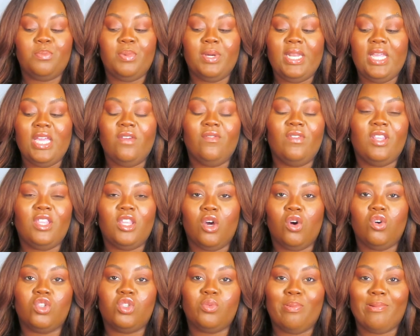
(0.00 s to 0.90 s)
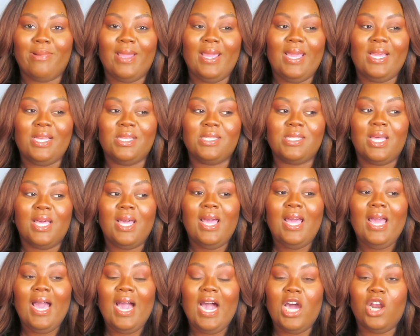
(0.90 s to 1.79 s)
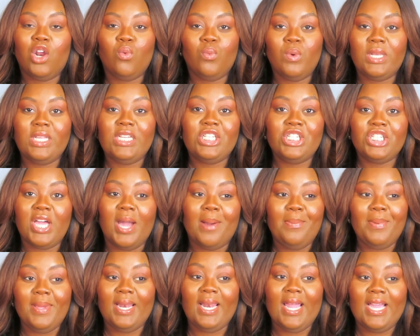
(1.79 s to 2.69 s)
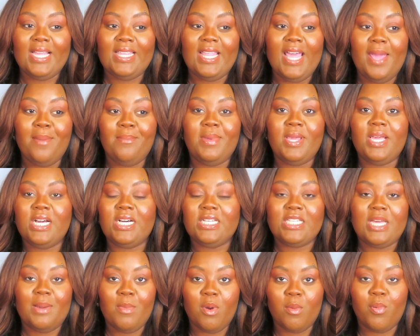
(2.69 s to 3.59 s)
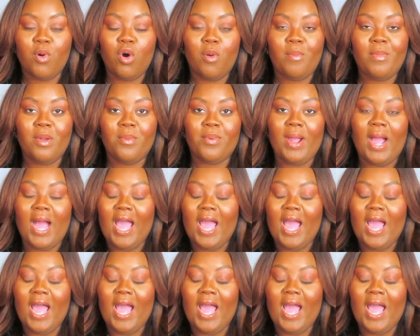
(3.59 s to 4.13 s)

But even those brands, I don't really shop it like that because I'm a pro member.